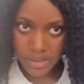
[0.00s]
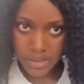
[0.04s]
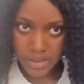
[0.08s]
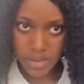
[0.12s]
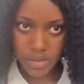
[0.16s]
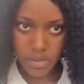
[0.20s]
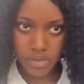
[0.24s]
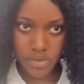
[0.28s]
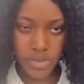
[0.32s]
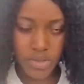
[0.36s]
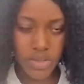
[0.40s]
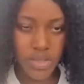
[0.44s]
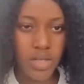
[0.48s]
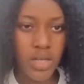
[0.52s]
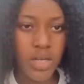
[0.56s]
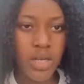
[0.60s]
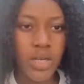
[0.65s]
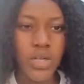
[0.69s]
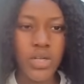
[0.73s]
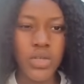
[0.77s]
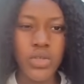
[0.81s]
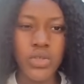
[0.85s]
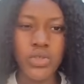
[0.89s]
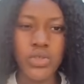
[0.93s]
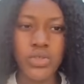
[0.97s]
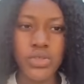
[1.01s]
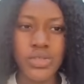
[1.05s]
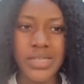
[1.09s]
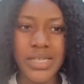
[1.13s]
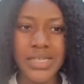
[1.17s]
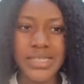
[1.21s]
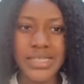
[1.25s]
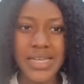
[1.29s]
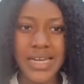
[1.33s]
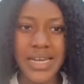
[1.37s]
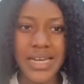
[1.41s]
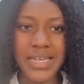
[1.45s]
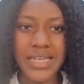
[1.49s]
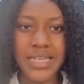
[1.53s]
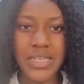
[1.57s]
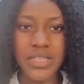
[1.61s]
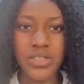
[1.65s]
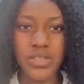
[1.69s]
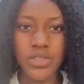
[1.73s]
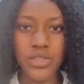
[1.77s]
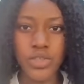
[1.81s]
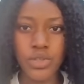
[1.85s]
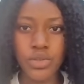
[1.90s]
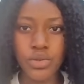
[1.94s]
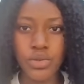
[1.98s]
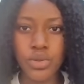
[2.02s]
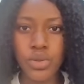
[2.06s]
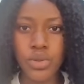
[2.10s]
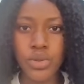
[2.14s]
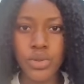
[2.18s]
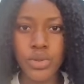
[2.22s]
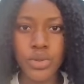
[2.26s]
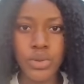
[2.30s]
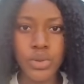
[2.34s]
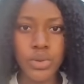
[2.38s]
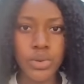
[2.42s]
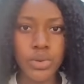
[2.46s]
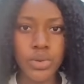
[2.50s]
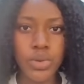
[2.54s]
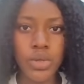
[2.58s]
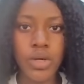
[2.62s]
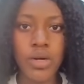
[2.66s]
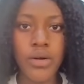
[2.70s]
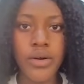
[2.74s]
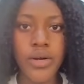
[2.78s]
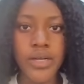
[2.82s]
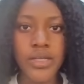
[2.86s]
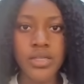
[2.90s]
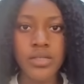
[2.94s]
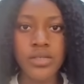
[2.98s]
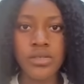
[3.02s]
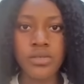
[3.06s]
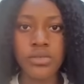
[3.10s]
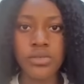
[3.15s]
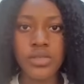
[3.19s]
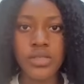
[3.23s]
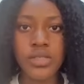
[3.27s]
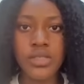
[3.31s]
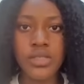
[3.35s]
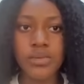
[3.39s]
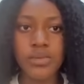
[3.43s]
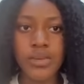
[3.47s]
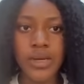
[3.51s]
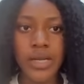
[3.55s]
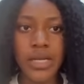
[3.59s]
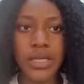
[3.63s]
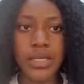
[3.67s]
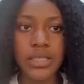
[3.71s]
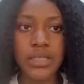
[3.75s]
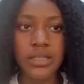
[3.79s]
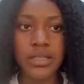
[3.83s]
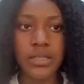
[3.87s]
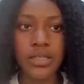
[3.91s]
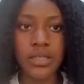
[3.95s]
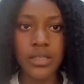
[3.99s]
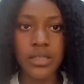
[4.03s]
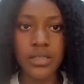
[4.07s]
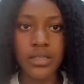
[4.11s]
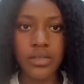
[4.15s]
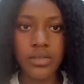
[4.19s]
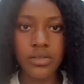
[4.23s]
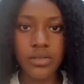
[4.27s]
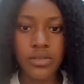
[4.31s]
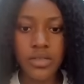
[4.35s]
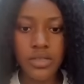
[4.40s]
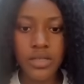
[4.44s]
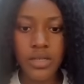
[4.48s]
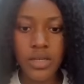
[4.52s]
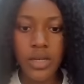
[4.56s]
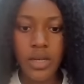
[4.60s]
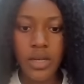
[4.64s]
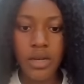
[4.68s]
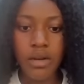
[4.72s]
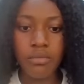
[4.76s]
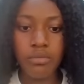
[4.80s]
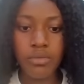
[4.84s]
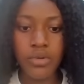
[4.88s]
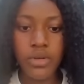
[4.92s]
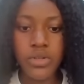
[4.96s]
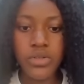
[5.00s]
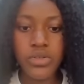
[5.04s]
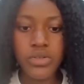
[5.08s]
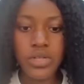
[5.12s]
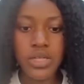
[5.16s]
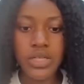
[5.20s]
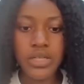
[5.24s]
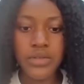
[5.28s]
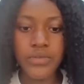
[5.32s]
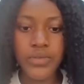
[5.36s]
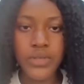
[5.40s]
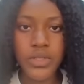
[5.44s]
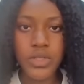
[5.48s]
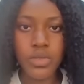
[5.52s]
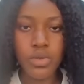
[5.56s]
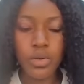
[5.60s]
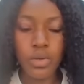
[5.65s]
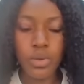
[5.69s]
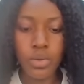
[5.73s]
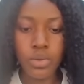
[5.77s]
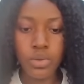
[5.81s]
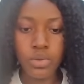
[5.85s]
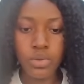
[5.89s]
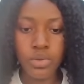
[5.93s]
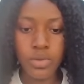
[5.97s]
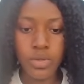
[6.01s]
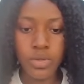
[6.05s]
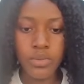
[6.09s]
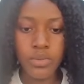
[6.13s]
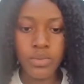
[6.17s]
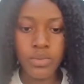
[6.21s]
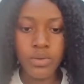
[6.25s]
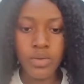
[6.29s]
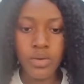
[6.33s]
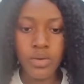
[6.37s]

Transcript: account so that I can show you. Alright, so this is my LinkedIn account. I'm going to leave it to load up